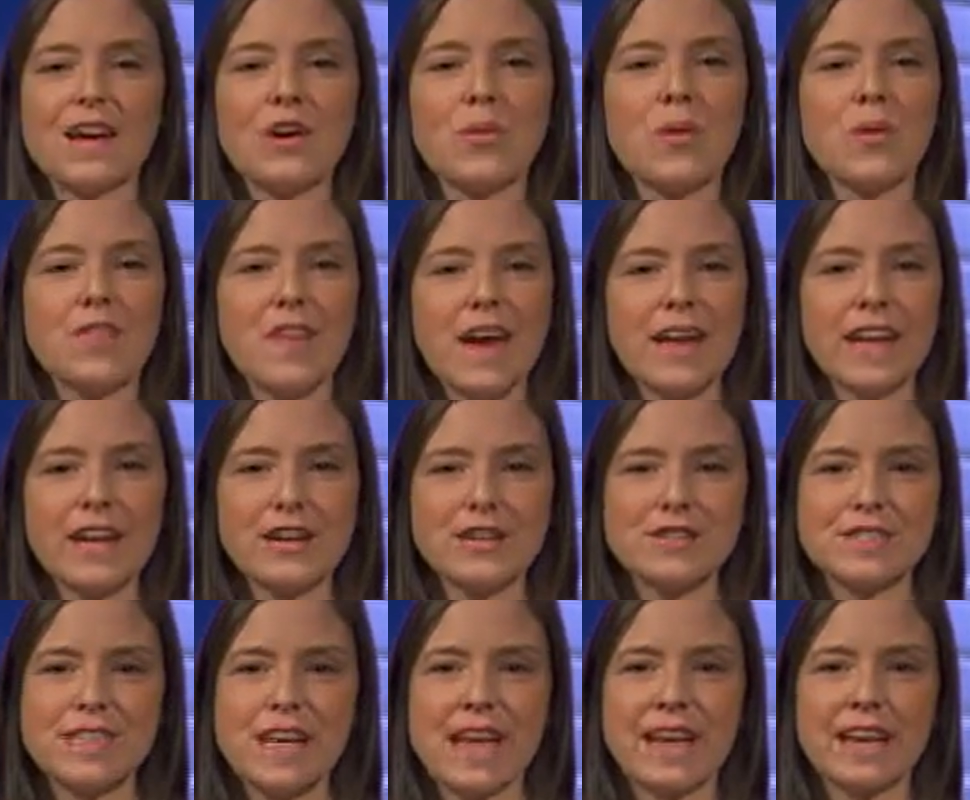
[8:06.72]
With that
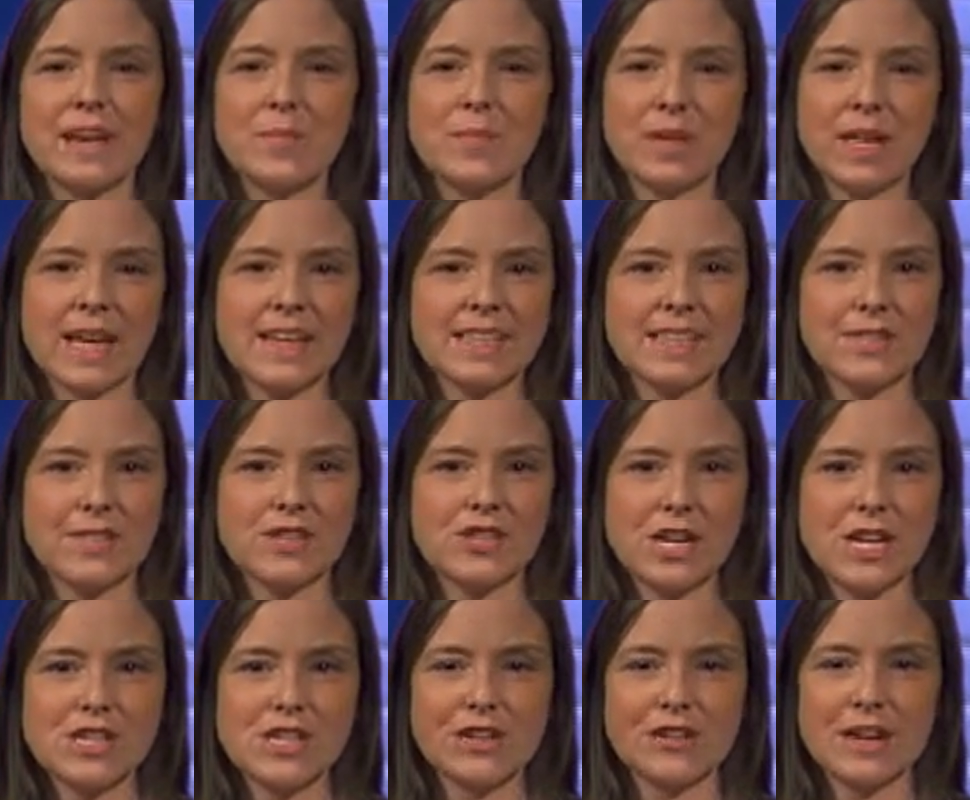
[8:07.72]
understanding in place of the
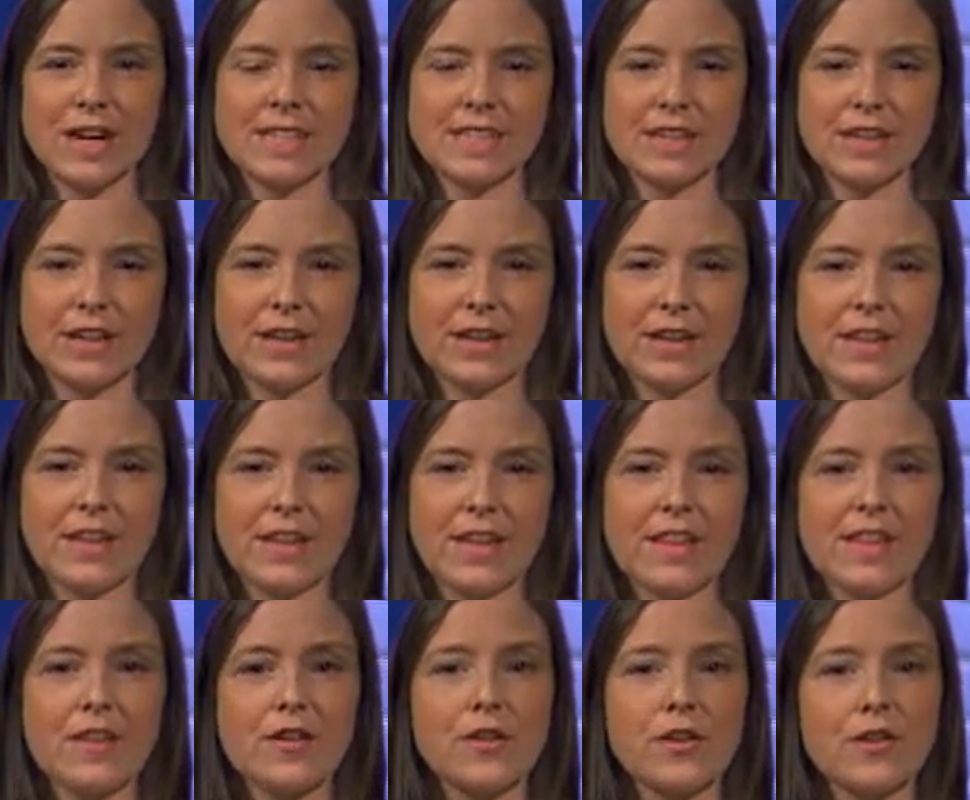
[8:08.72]
judging criterion,
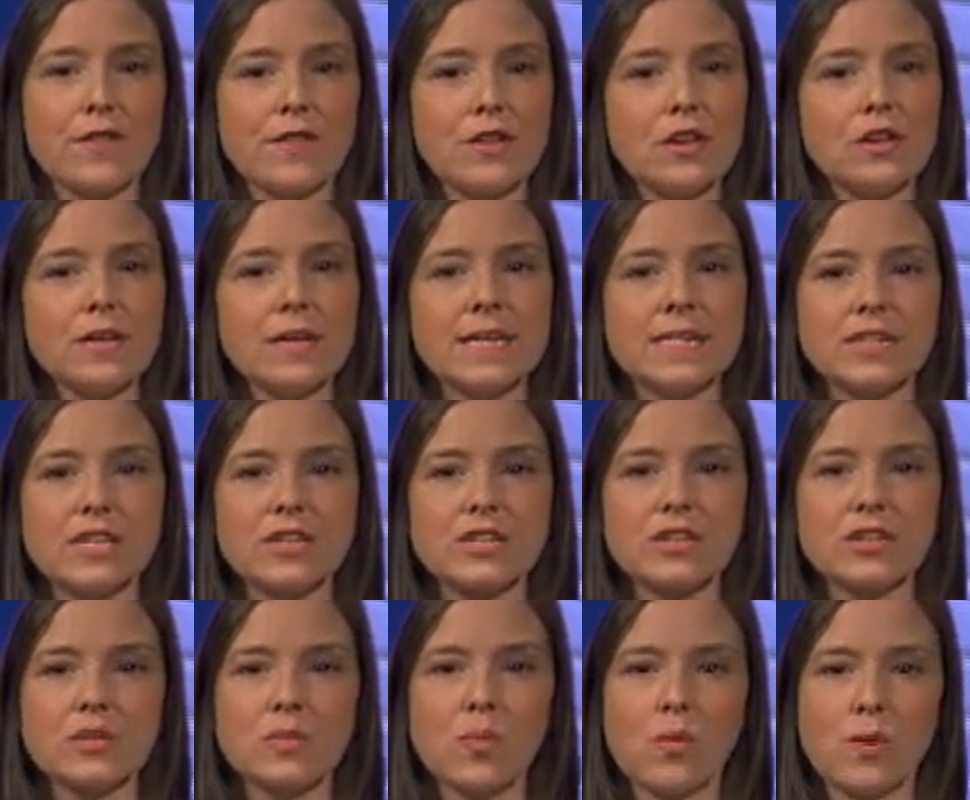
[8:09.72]
there are a few
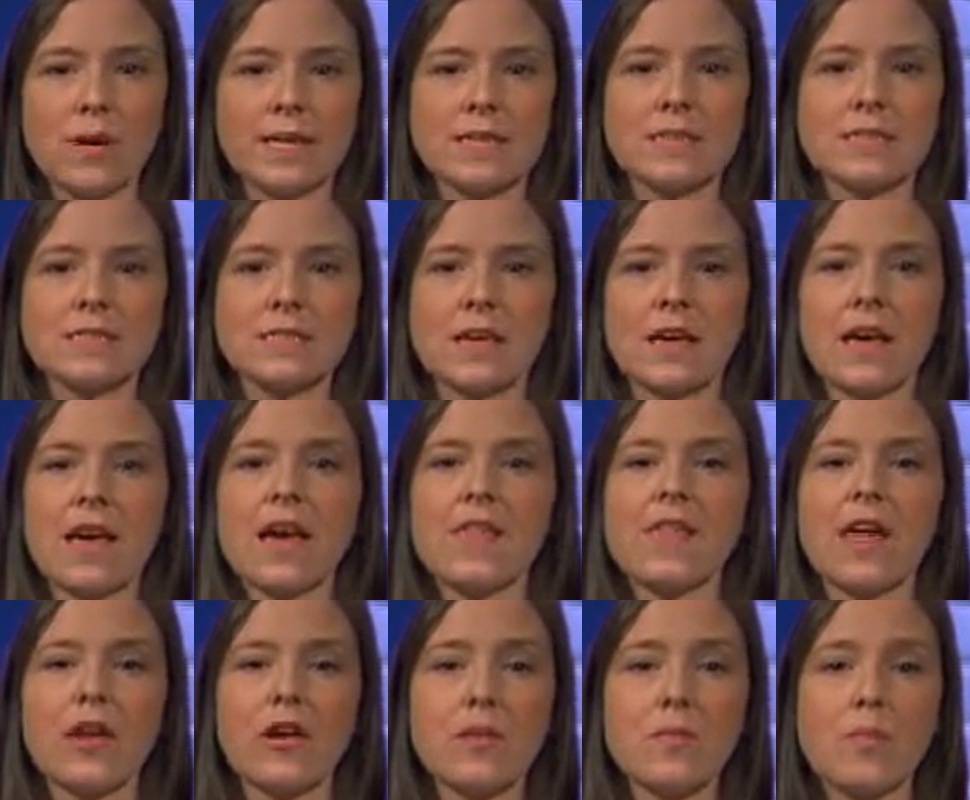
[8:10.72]
additional points
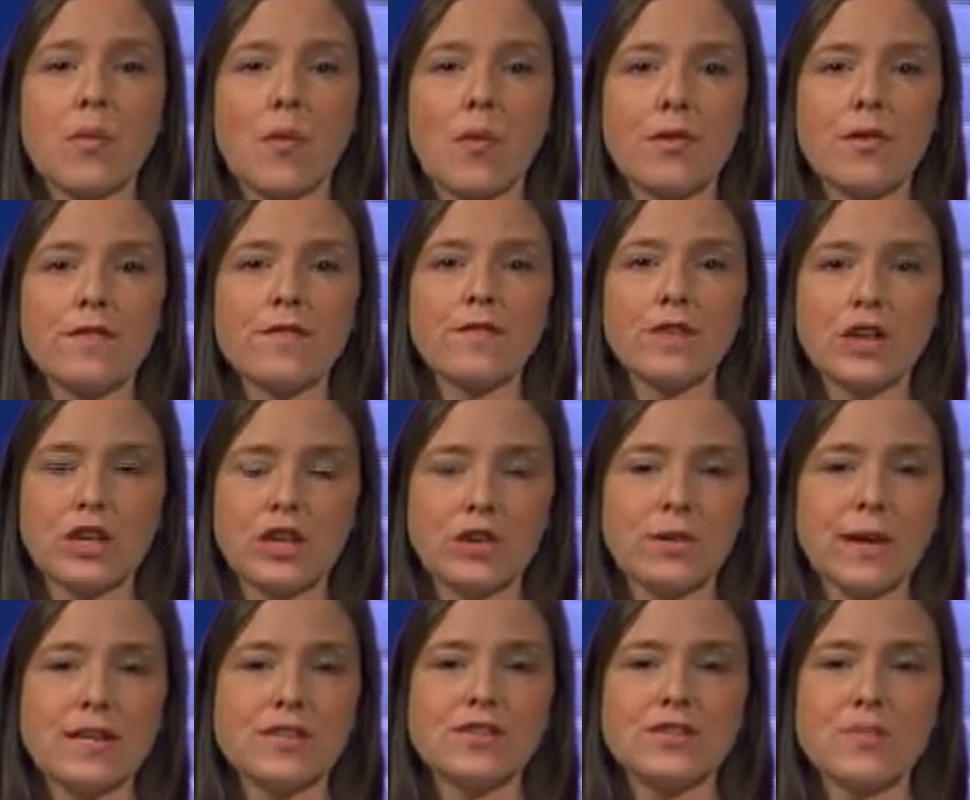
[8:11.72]
that are important for you
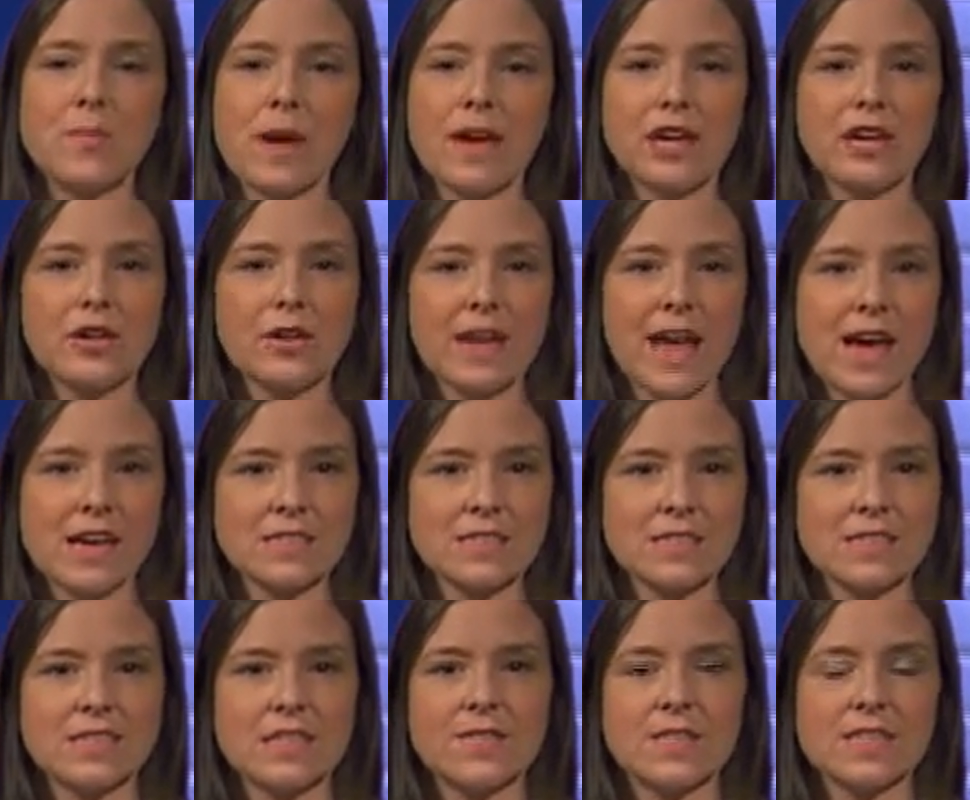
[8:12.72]
as you make your
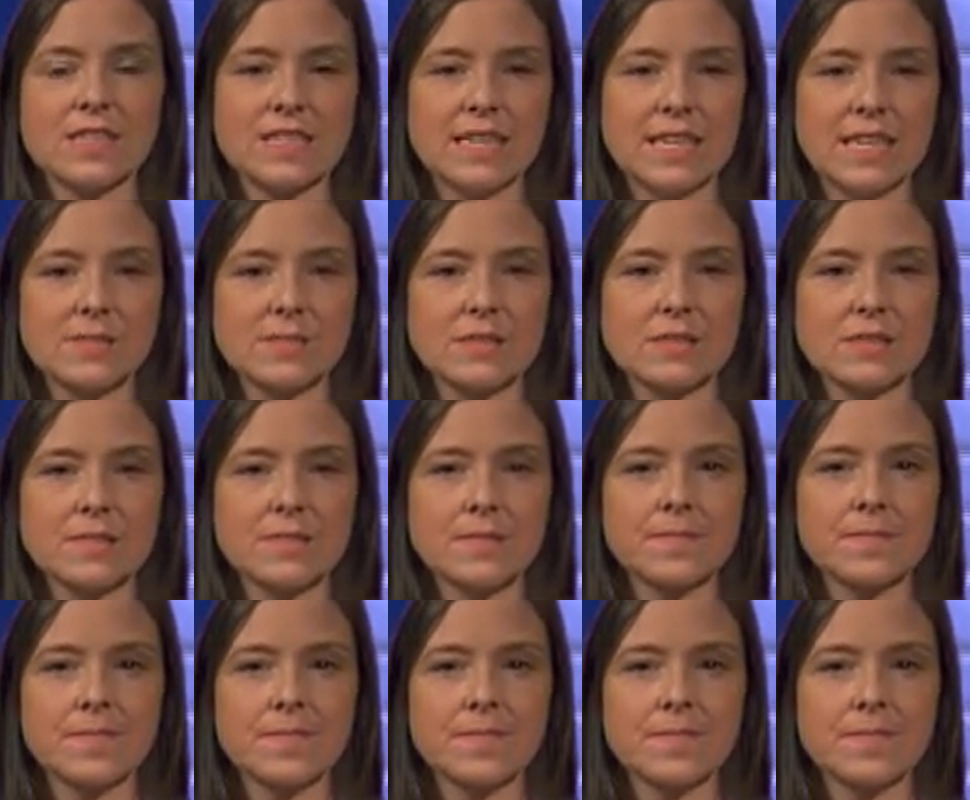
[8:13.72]
analysis of the teams.